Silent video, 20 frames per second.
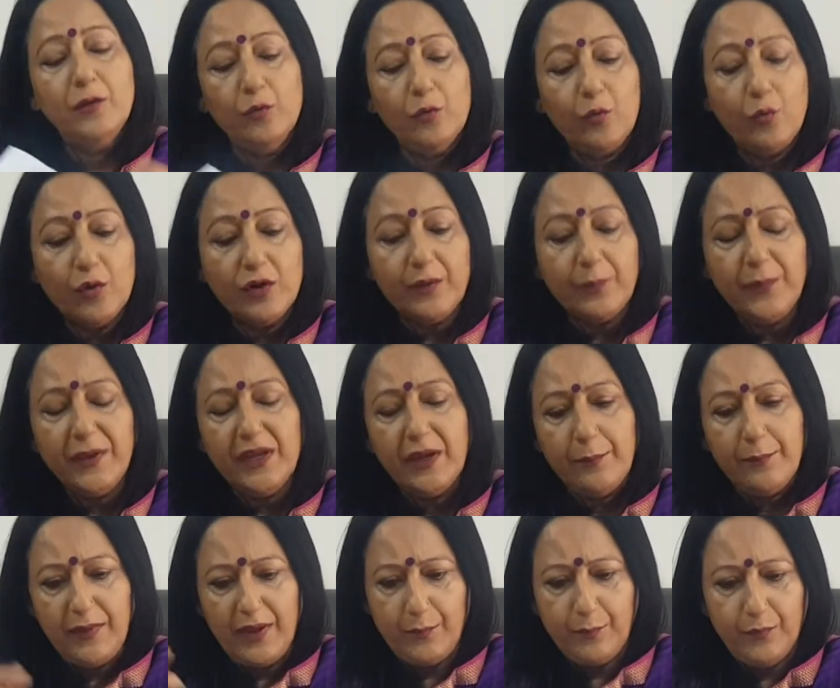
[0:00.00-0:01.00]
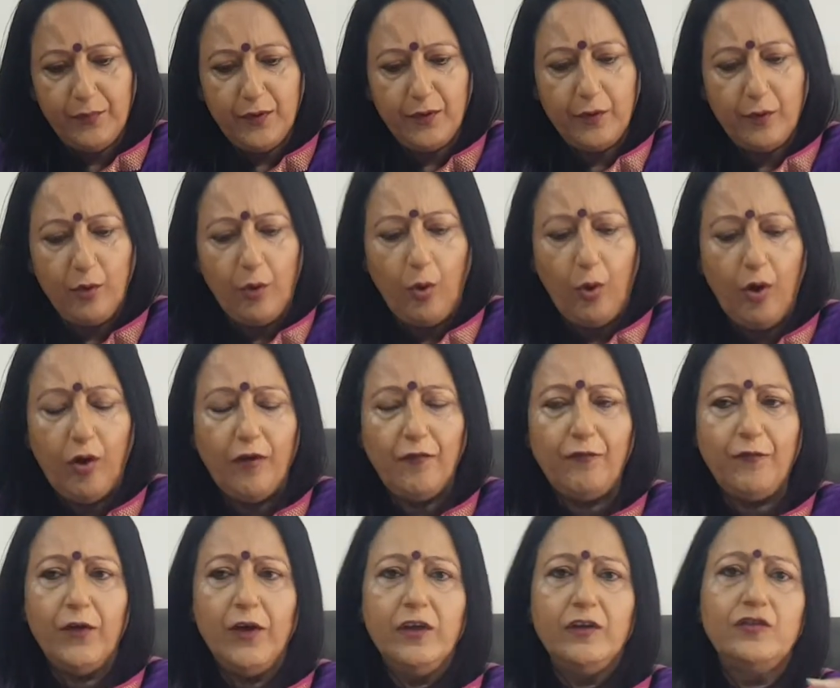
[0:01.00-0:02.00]
could be a member
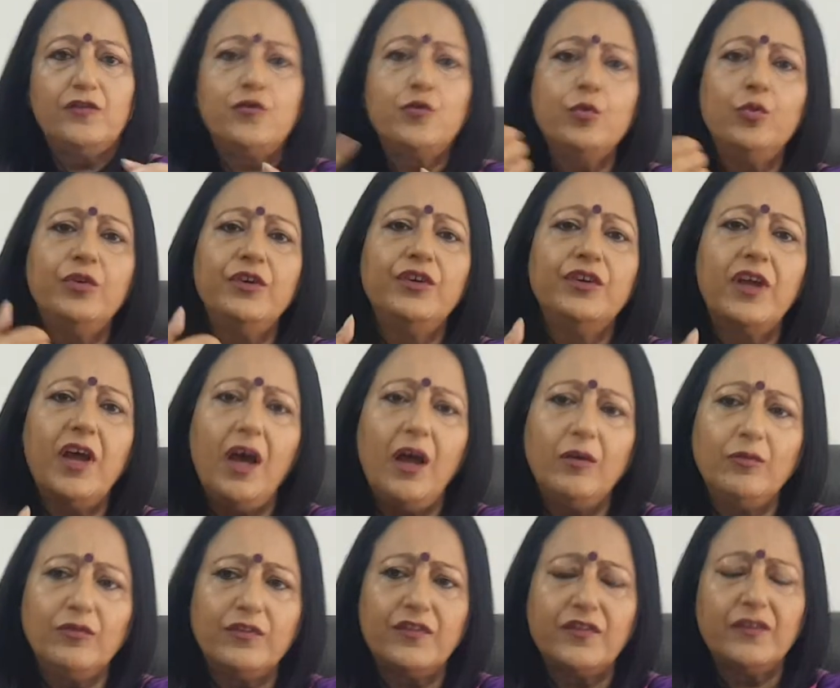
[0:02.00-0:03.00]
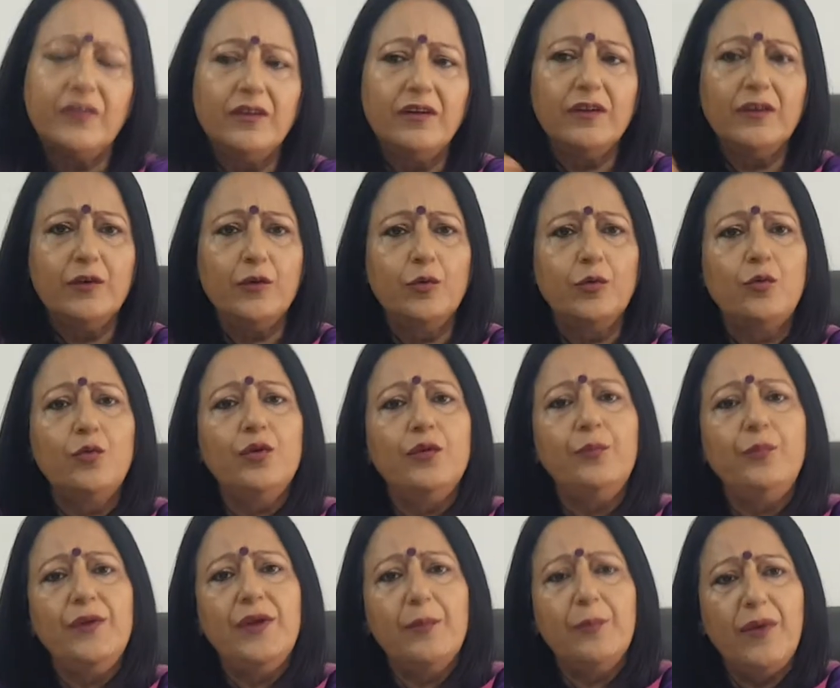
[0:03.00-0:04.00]
of student council, you could
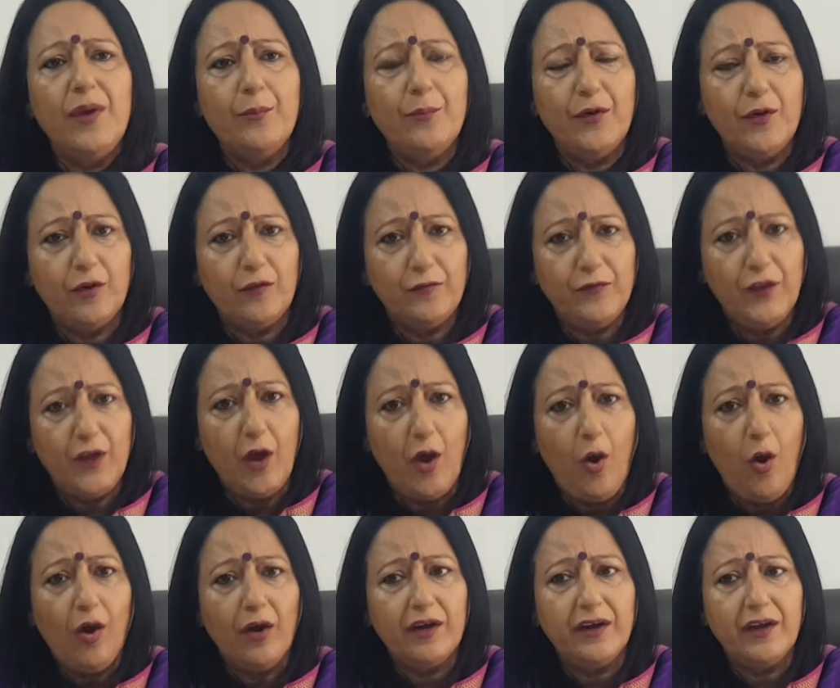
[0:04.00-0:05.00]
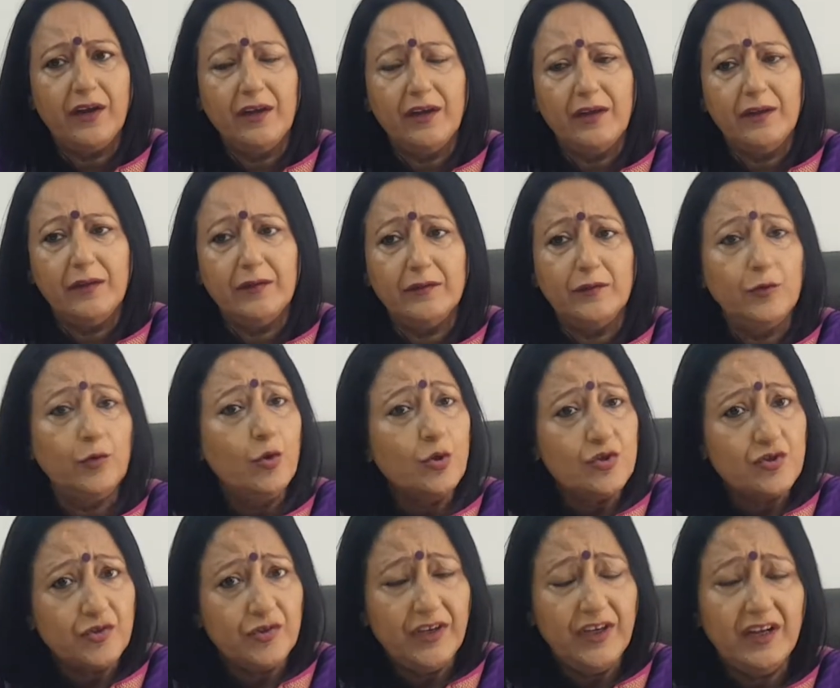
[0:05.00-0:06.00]
be a member of the
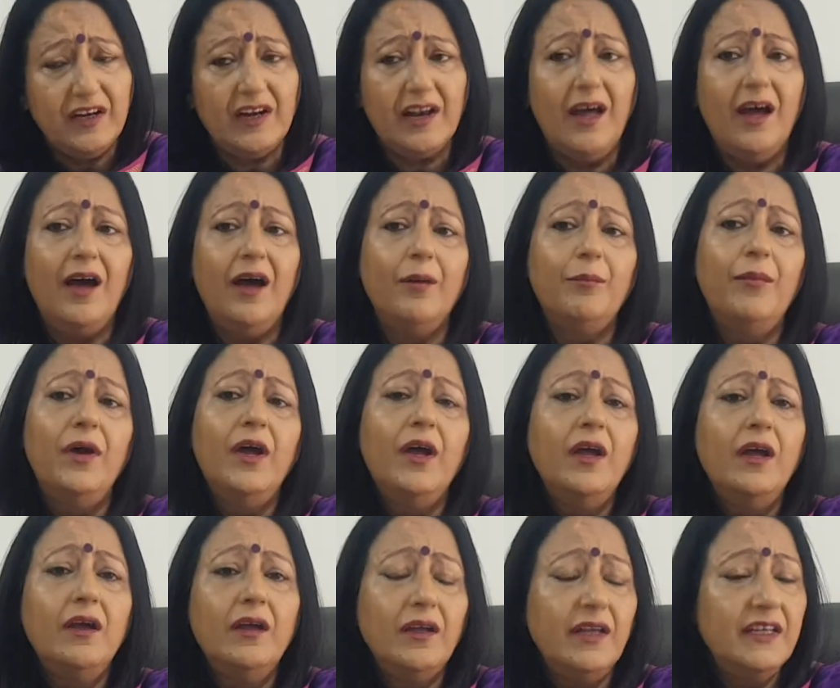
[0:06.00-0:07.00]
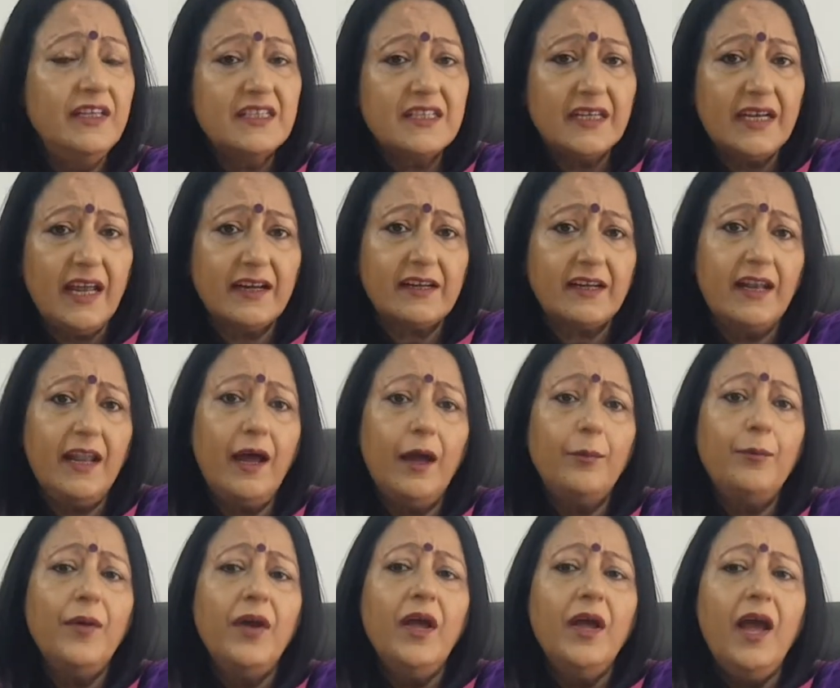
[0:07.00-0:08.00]
Rotary Club, Interact
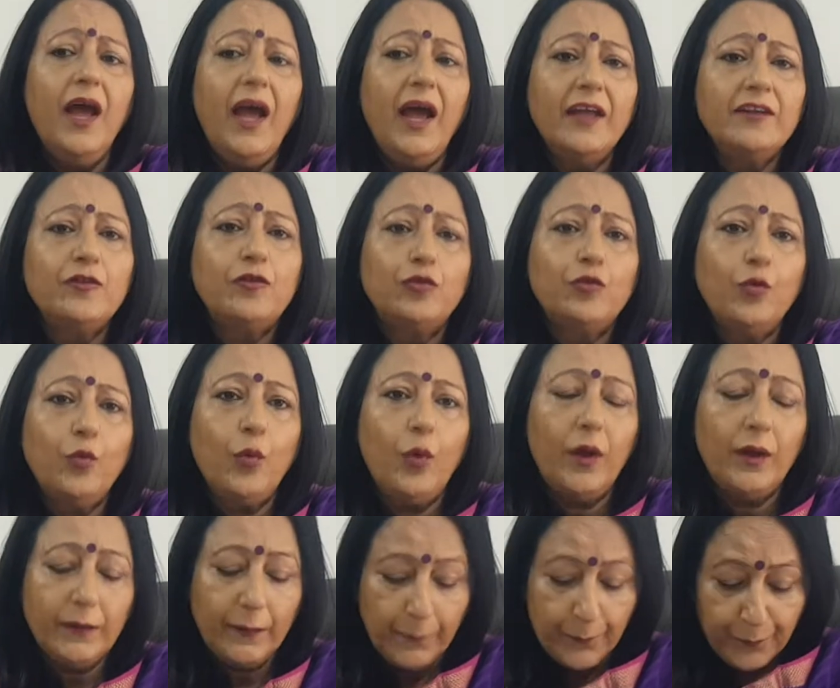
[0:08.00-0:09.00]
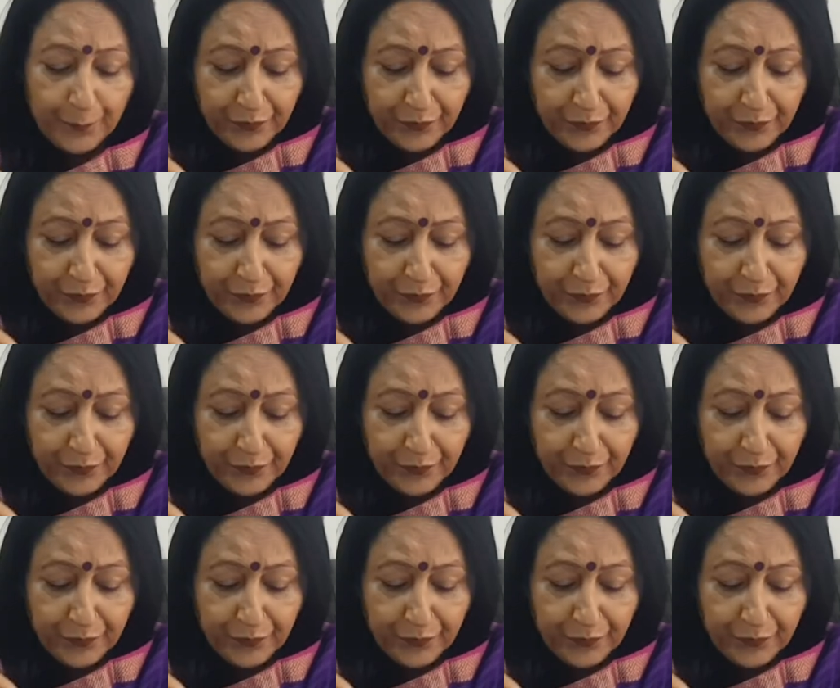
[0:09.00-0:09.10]
Club, and so on.